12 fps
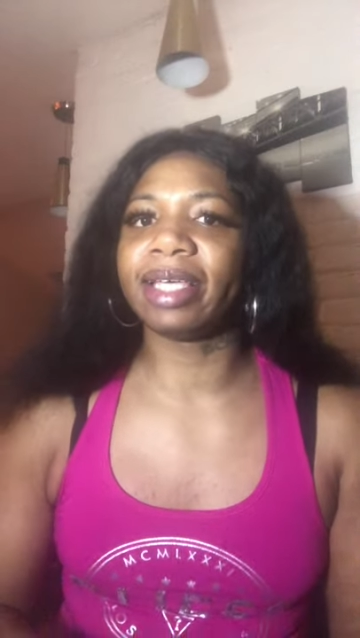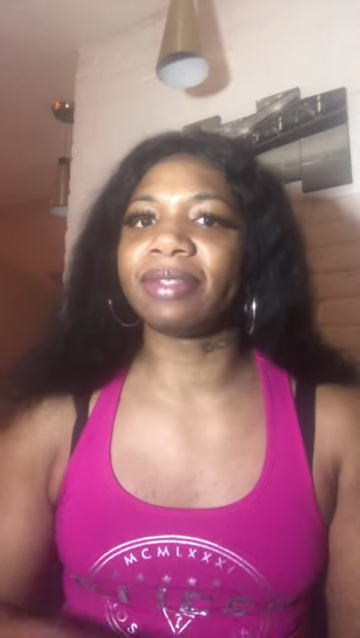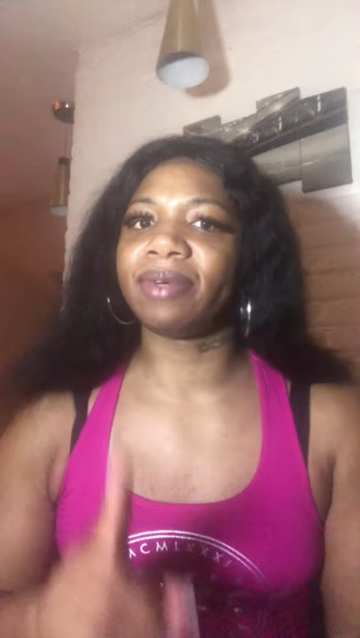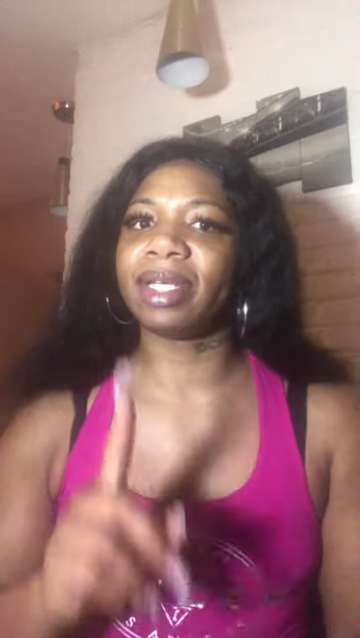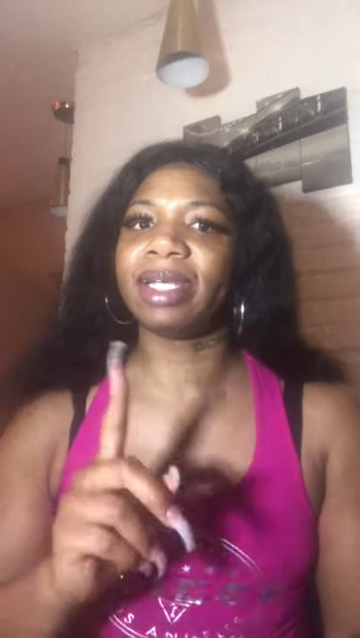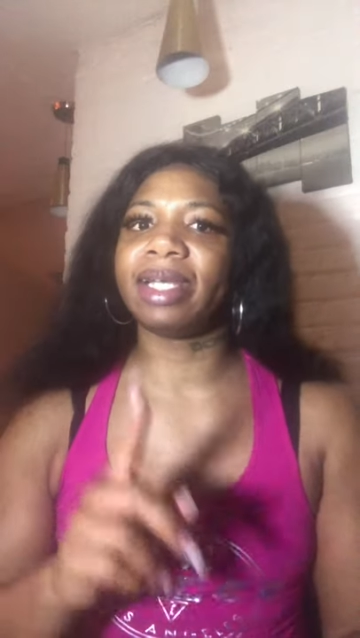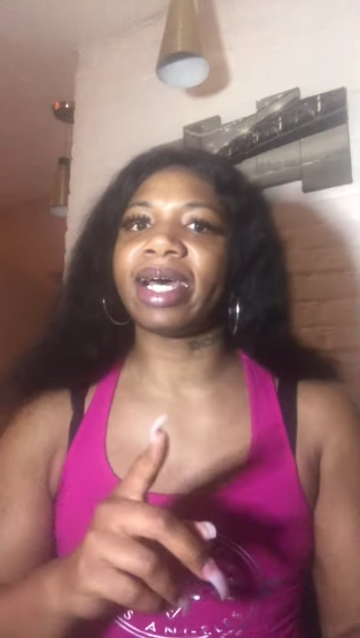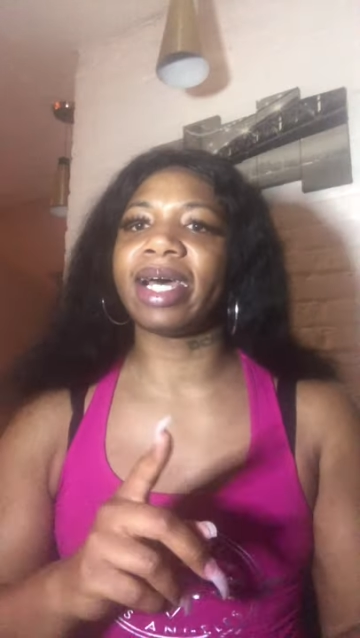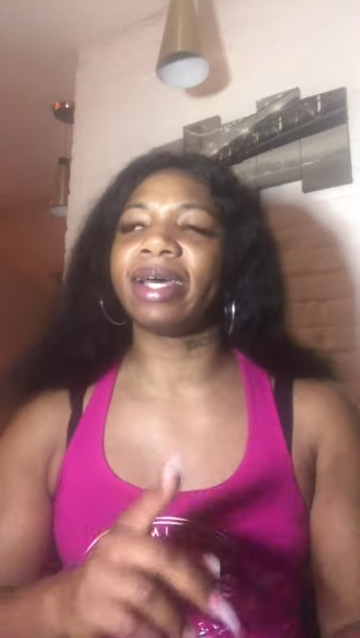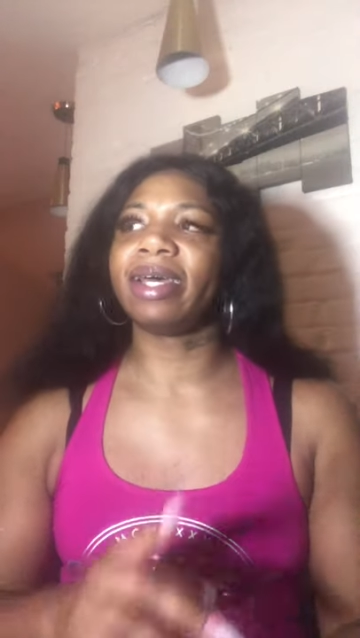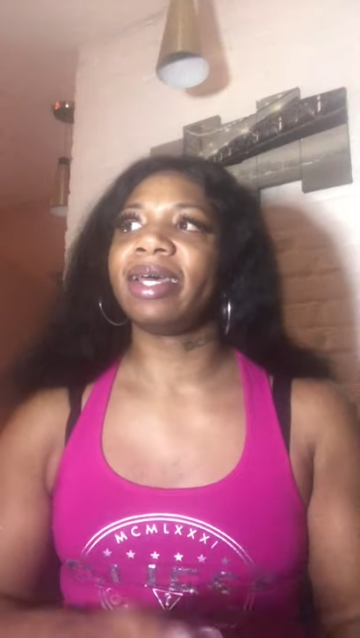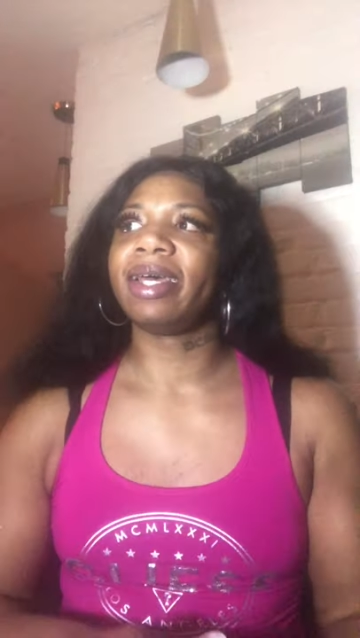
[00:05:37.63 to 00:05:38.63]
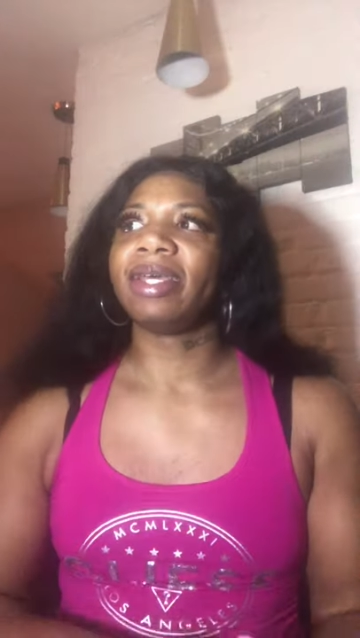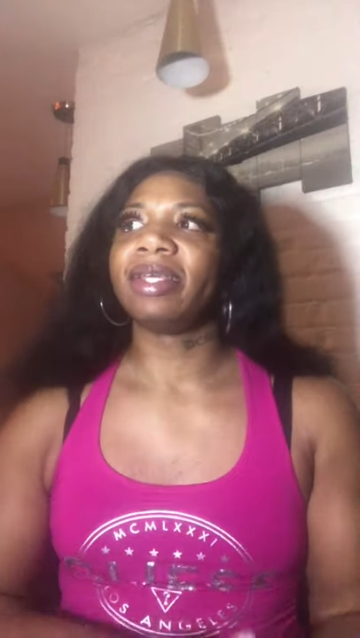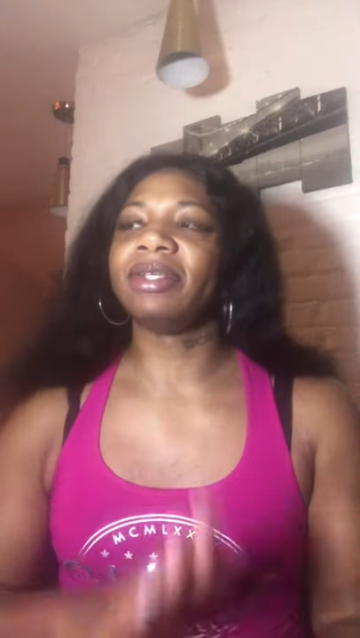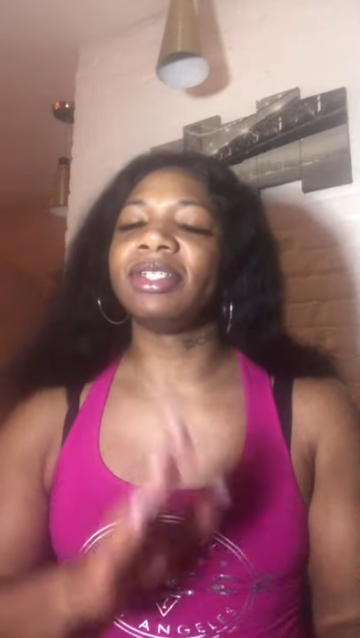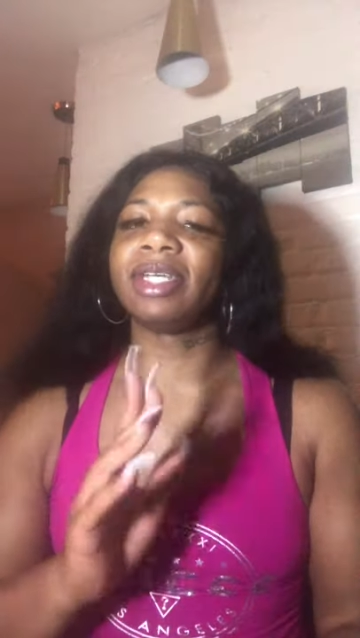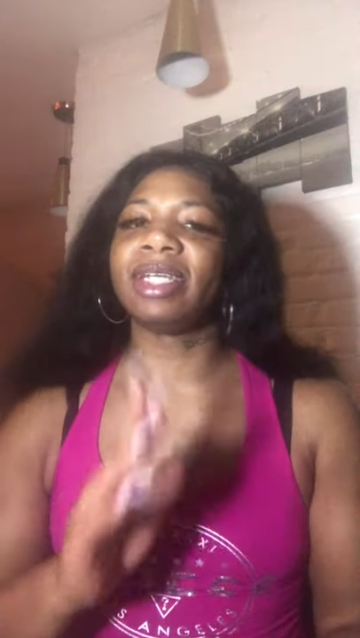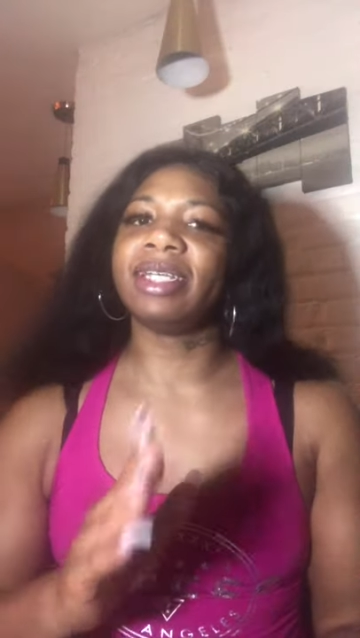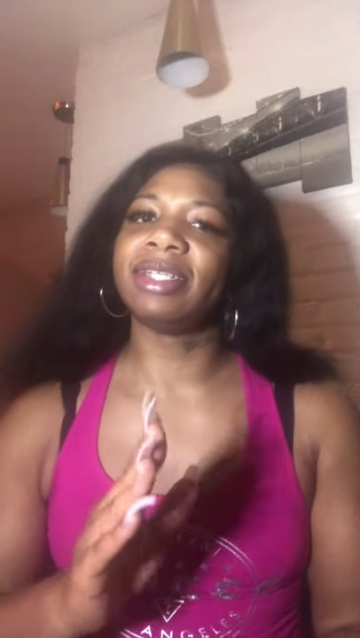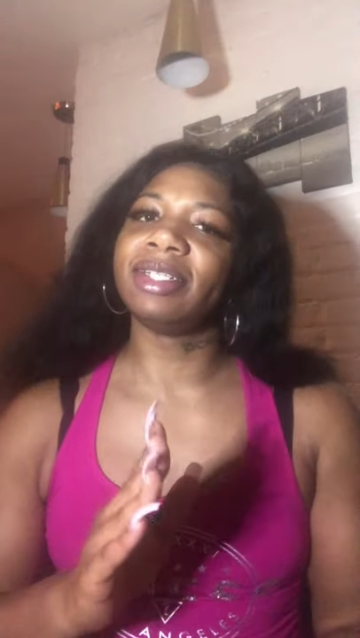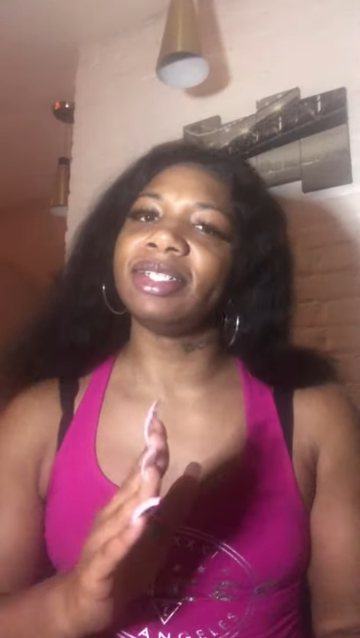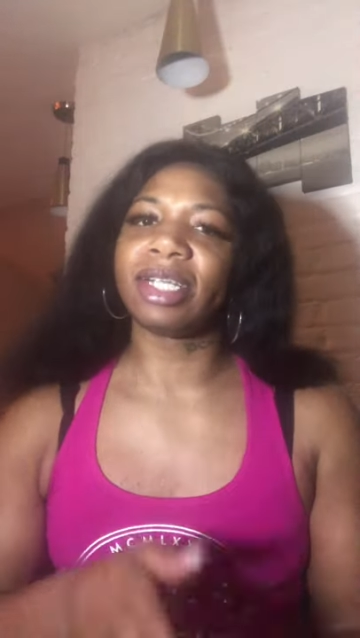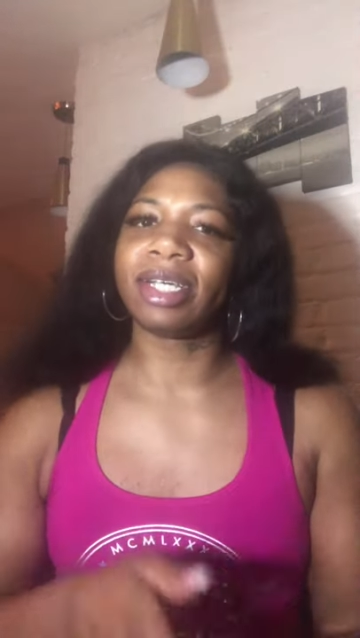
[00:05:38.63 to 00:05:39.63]
It's really not, you shouldn't
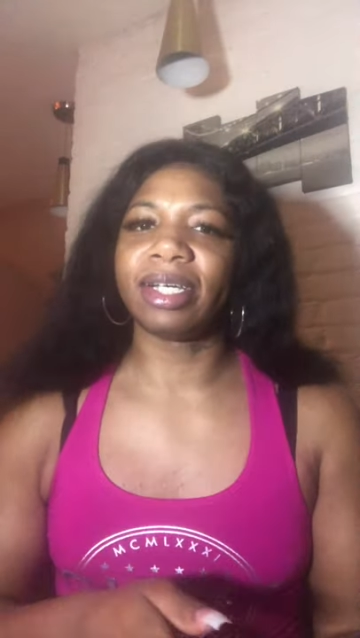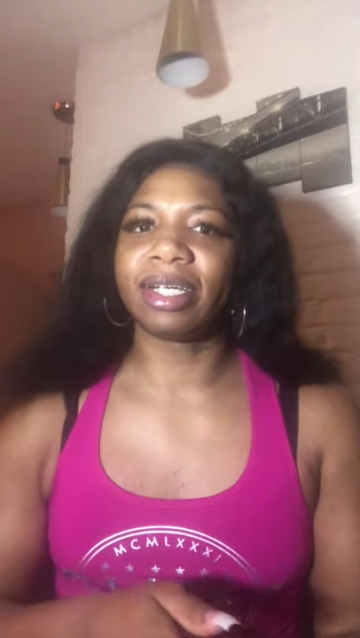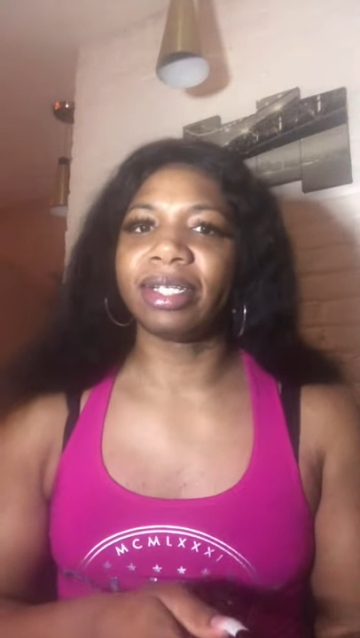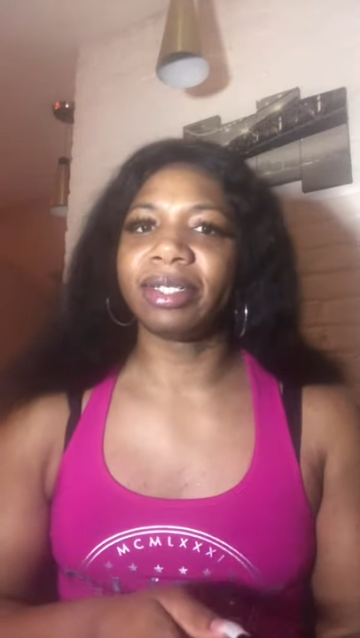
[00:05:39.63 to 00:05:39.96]
judge.